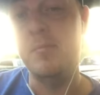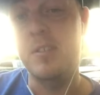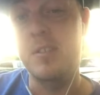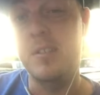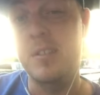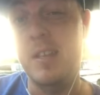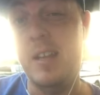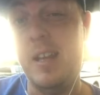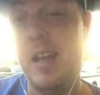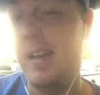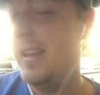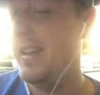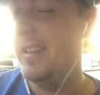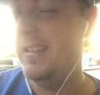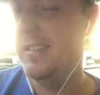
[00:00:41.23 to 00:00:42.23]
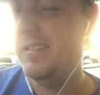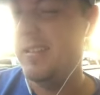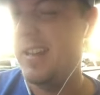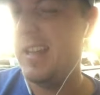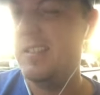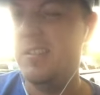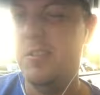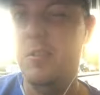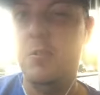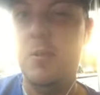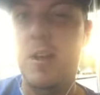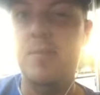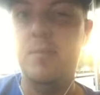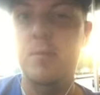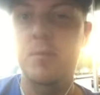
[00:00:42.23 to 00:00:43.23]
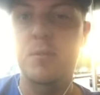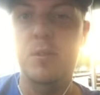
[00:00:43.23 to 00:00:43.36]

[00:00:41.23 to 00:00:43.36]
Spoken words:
sitting out next to the drive-through,